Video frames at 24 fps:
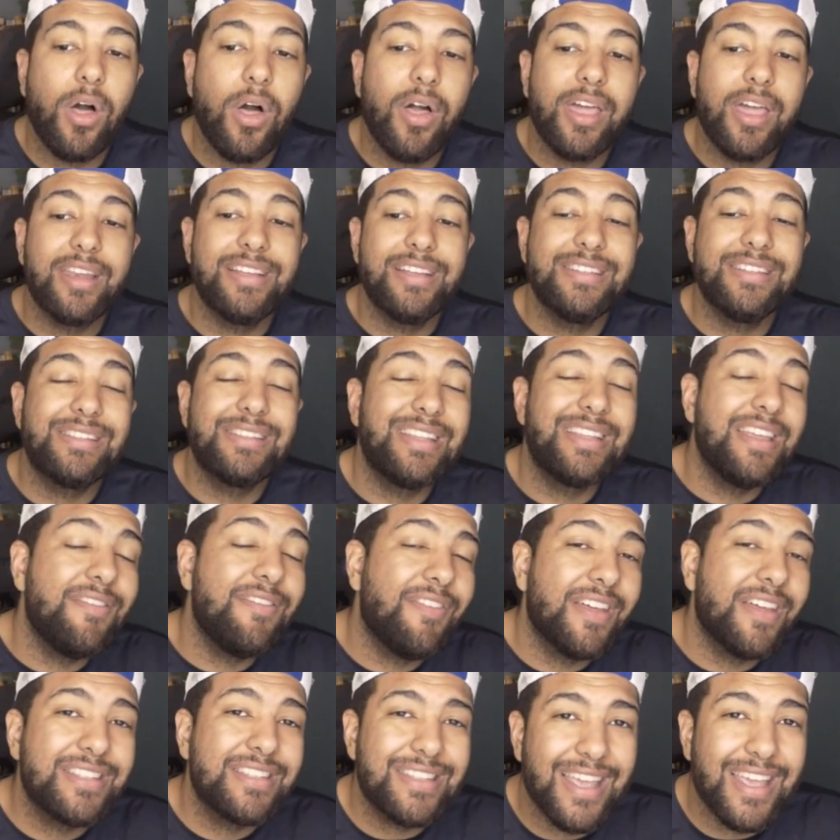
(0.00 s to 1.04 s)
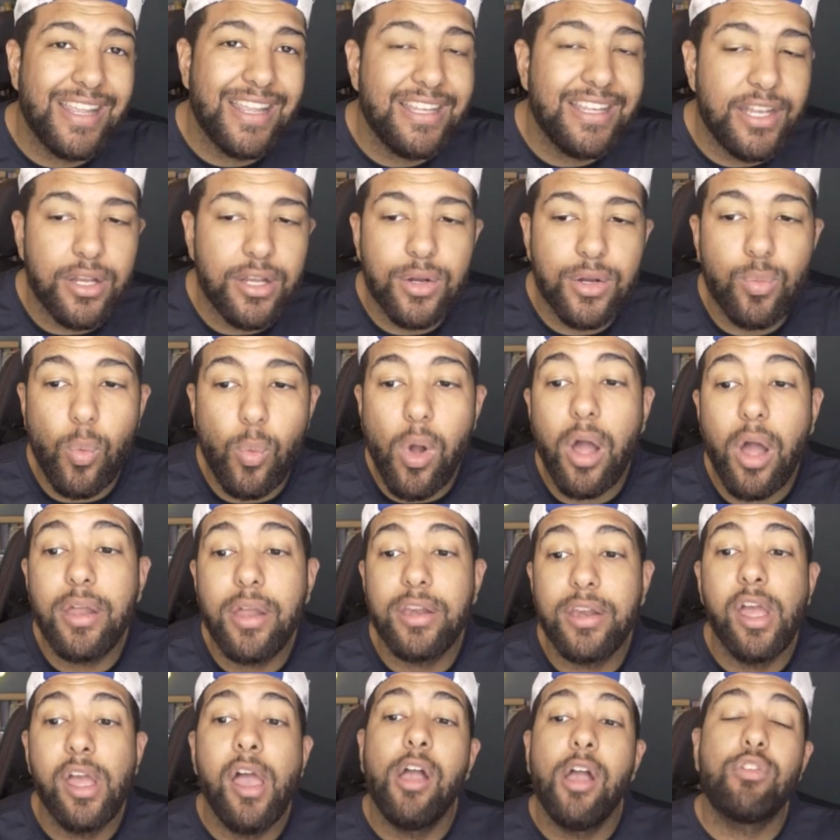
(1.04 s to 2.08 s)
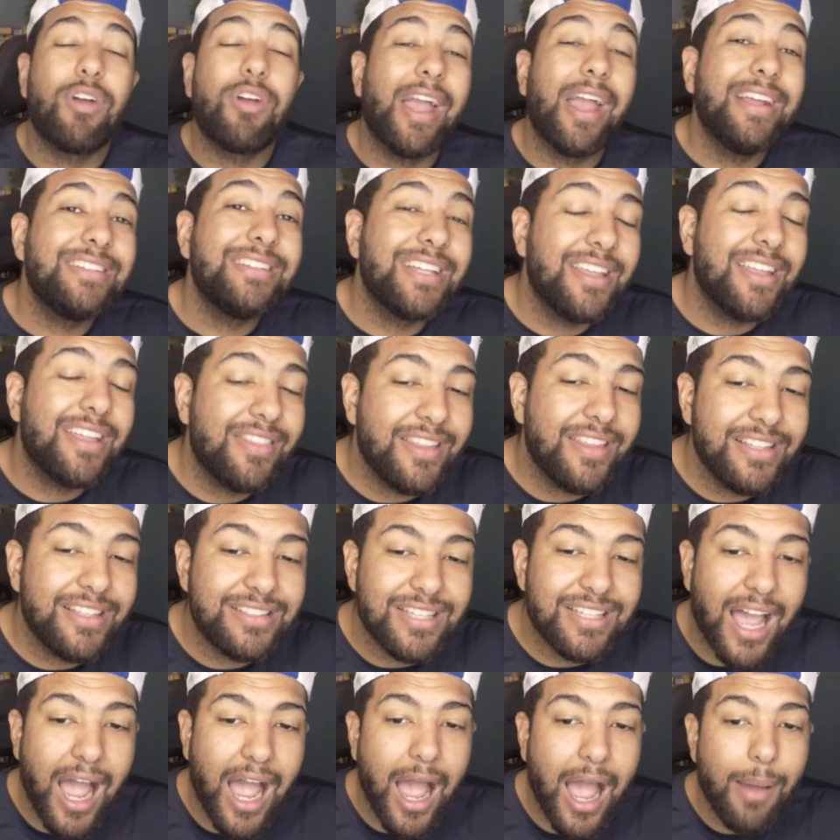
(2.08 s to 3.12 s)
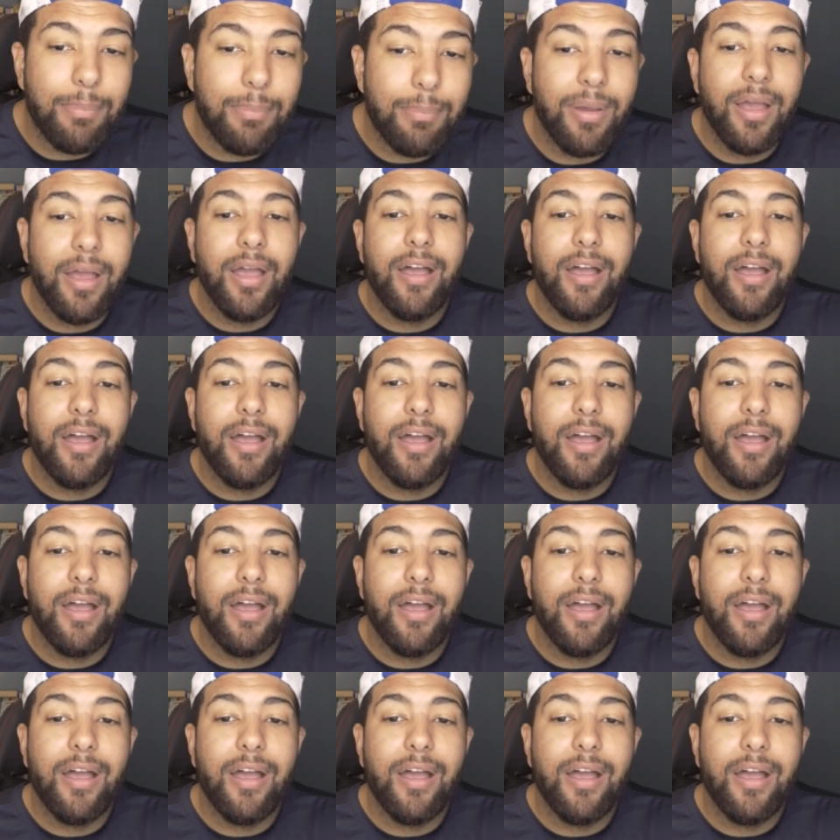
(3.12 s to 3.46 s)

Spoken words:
and his defense in year one ranked in the top